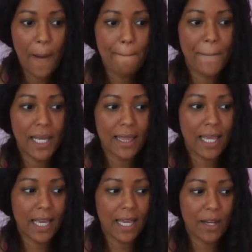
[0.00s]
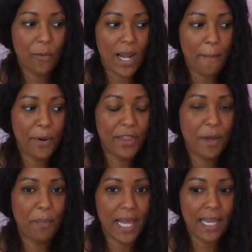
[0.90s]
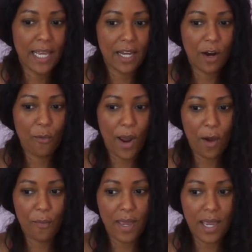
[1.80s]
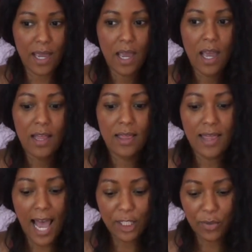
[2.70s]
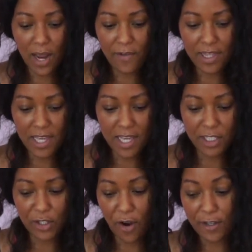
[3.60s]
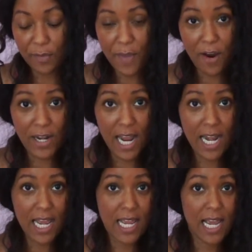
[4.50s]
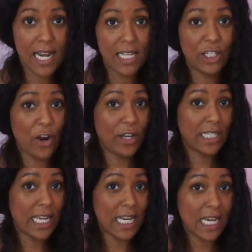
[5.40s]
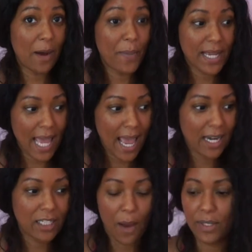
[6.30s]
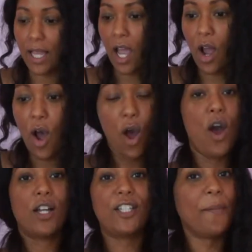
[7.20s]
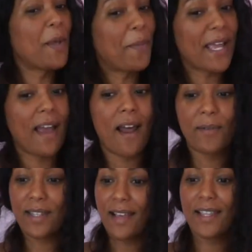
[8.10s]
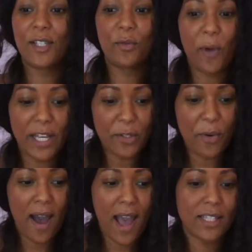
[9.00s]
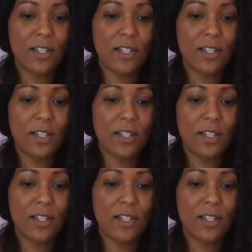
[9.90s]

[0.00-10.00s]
But then when I put the blanket around me, that's when everything starts marinating and it starts heating up again. So I was like, jumped up again. I was like, this is way too hot.